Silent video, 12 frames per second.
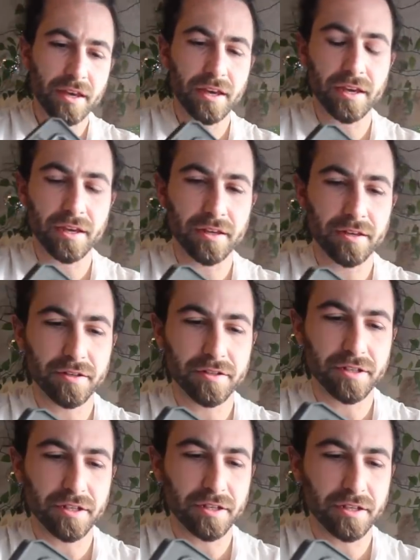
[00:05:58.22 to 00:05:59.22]

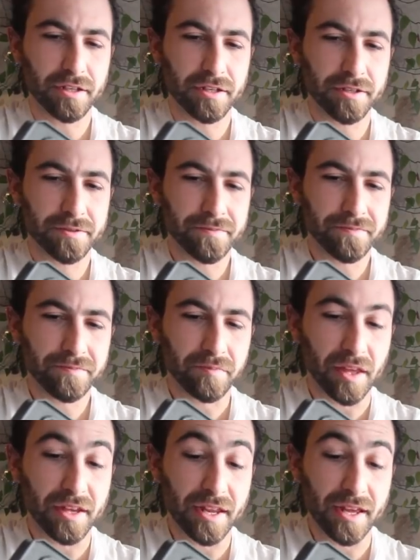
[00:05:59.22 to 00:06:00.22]
and uh,
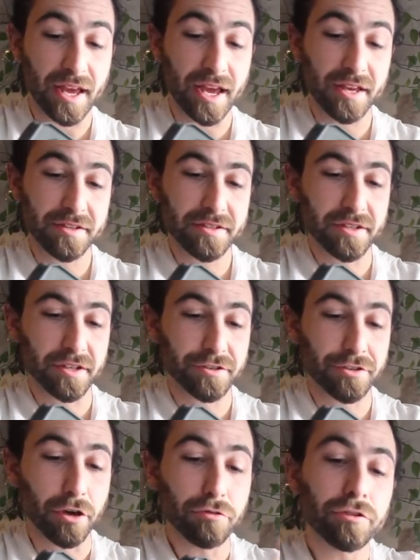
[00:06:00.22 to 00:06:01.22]
it has a
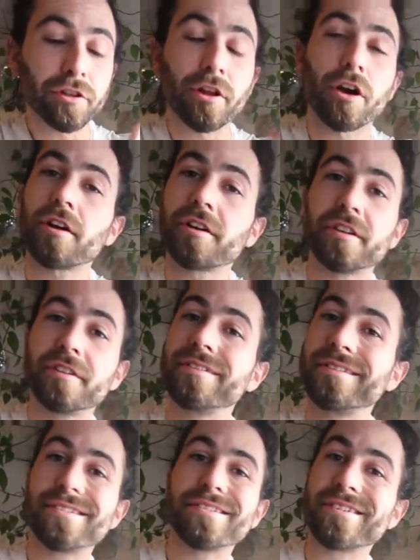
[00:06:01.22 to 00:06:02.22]
code lock
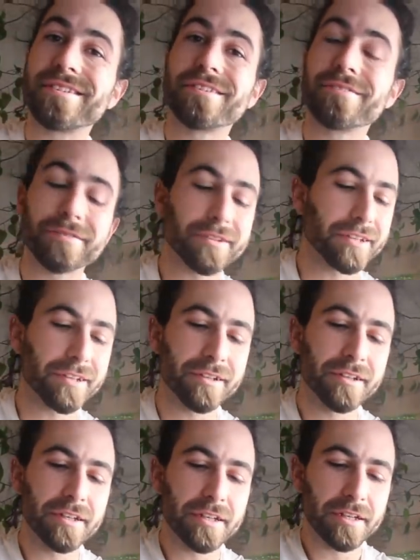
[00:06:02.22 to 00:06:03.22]
security.
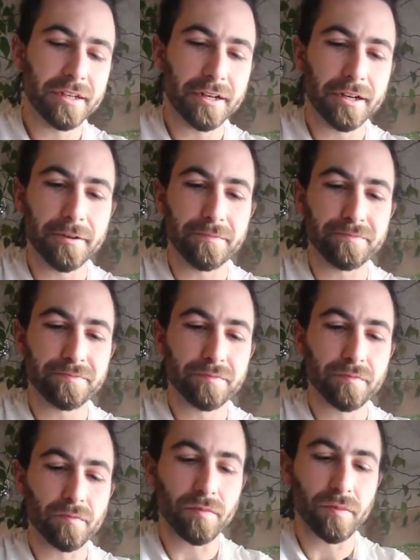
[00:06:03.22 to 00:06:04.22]
Um,
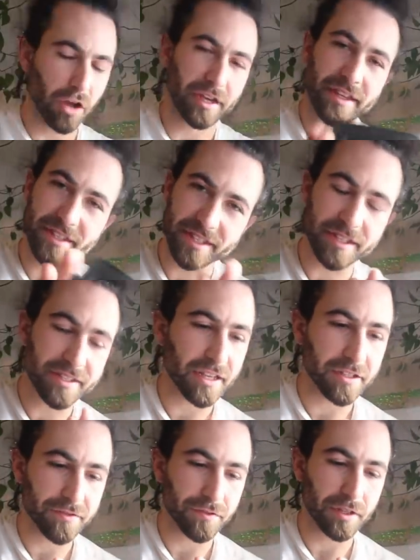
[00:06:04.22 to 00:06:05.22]
okay, this thing
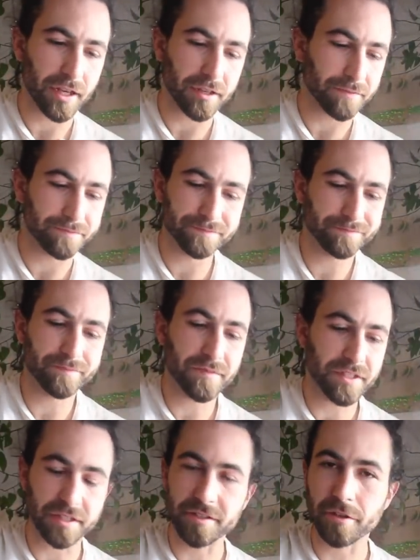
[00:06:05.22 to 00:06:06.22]
sells for like
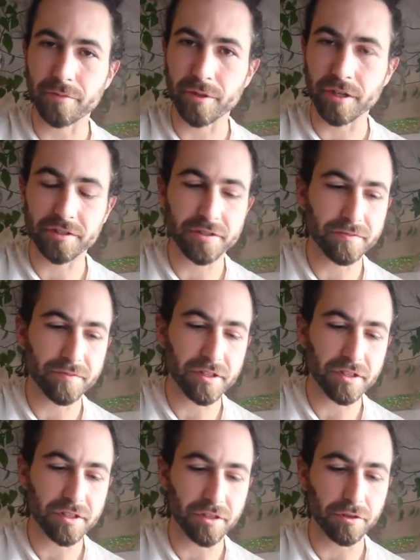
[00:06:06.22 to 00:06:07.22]
600 bucks,
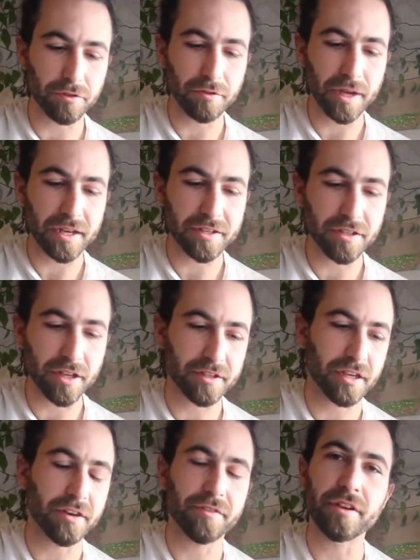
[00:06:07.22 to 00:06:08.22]
so it's not the
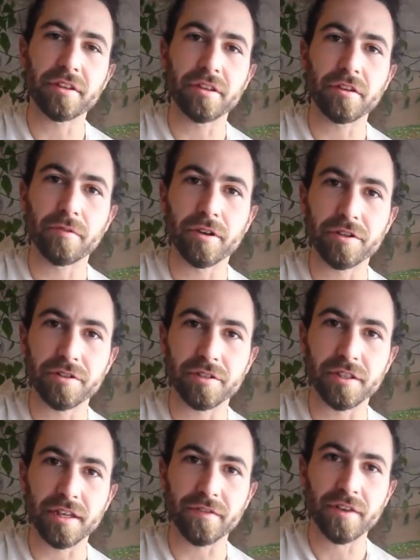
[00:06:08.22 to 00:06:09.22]
kind of thing that you want to just
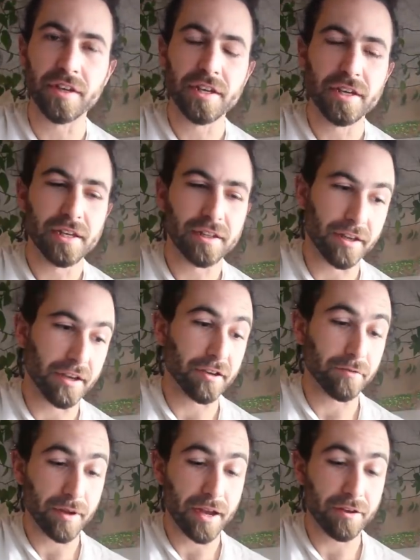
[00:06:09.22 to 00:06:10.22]
leave lying
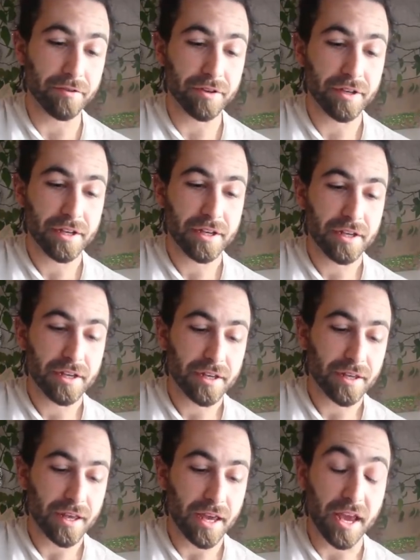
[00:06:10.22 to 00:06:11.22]
around,
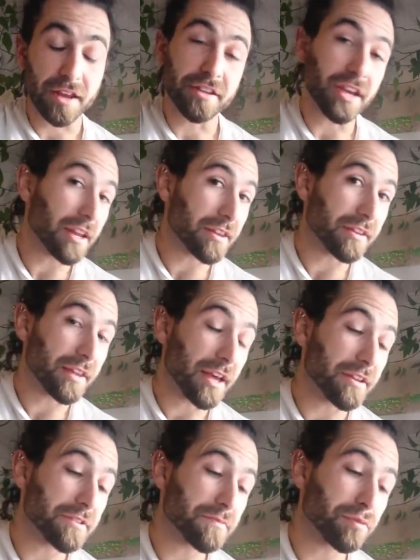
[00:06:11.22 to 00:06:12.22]
and yet
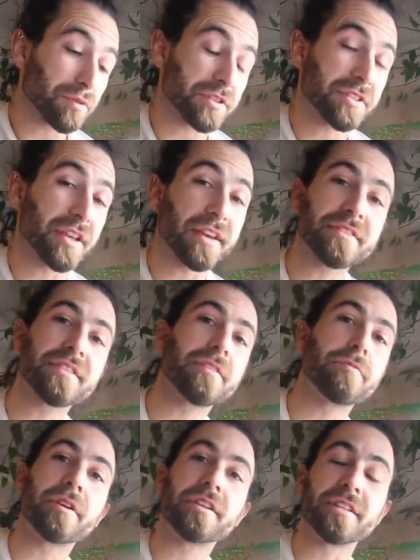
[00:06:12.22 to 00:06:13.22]
that is precisely
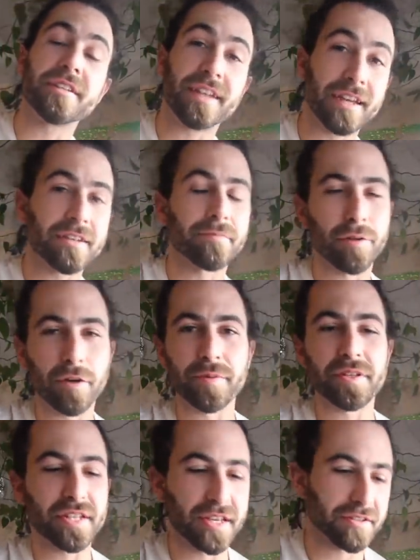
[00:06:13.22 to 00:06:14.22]
what its intended
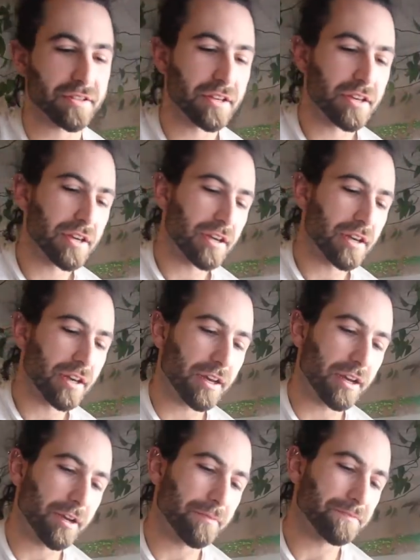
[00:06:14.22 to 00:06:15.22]
purpose is.
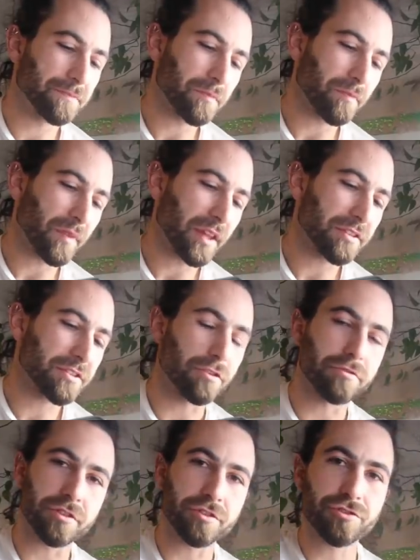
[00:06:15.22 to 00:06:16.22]
Um,
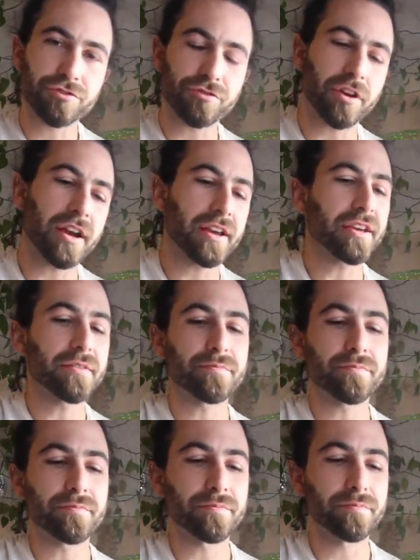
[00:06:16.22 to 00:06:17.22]
so to try
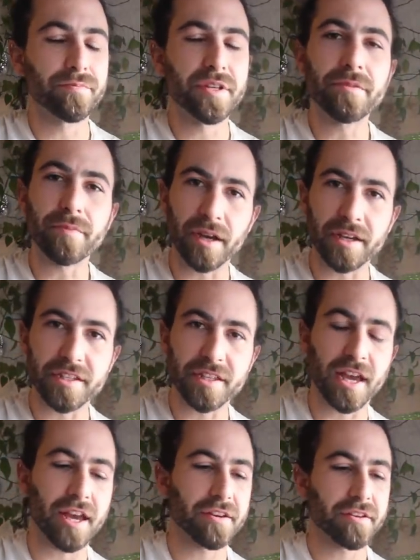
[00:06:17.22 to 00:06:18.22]
and minimize
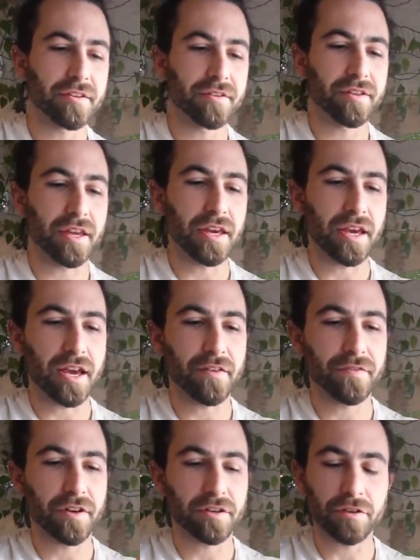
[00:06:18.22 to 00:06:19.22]
that, they
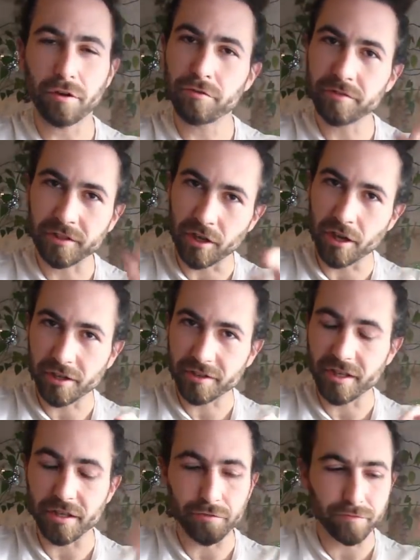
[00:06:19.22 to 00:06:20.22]
have a code lock
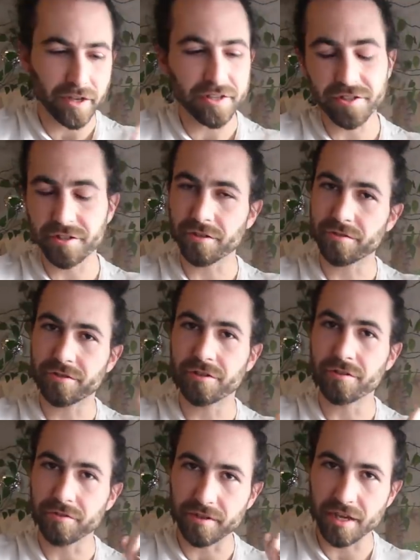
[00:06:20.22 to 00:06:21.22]
that you register
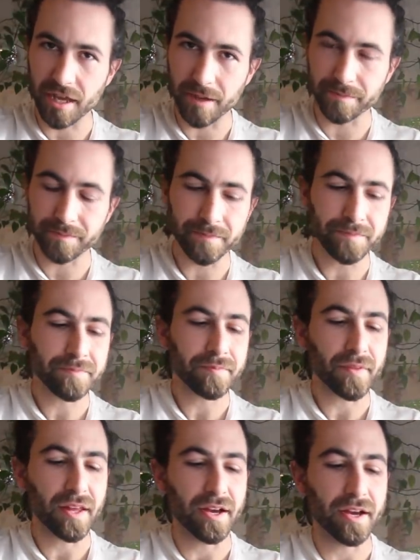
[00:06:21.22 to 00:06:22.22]
to your name,
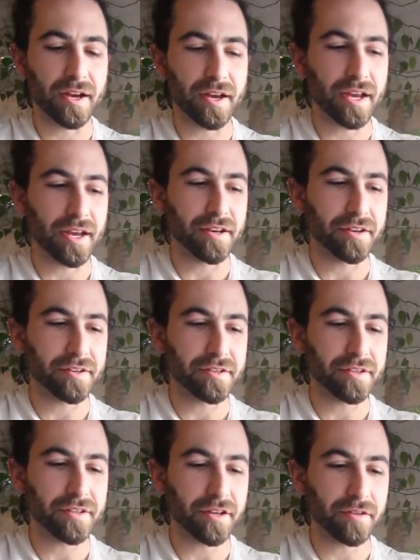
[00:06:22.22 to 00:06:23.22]
uh, and
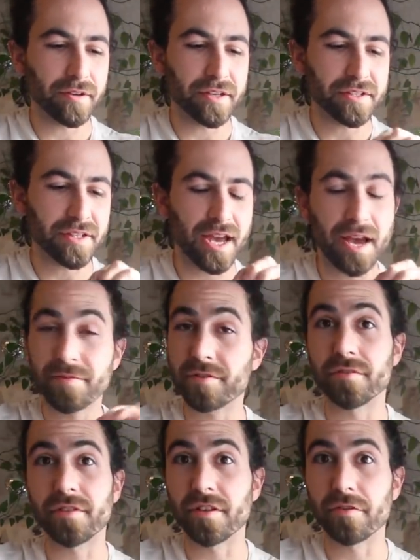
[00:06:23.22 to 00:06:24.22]
there is
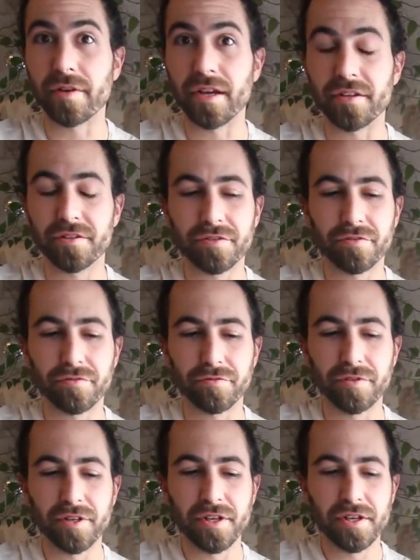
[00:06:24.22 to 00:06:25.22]
absolutely no way
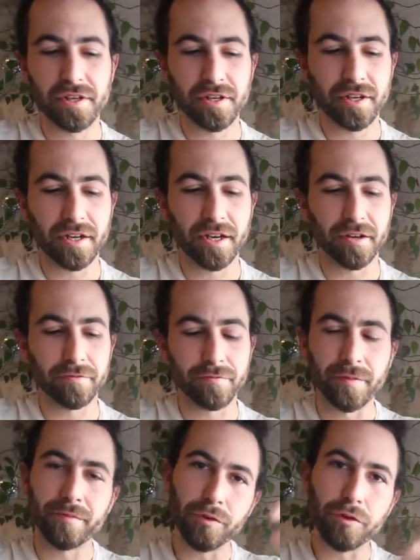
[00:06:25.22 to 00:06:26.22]
to uh,
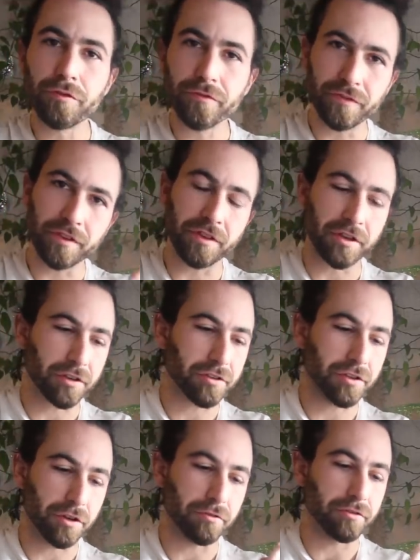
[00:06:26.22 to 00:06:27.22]
remove the
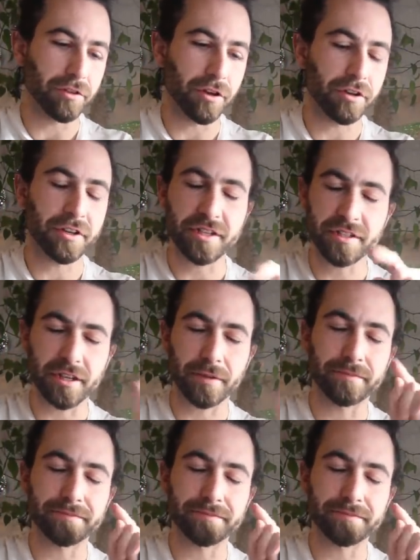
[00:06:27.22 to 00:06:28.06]
code lock. It's like a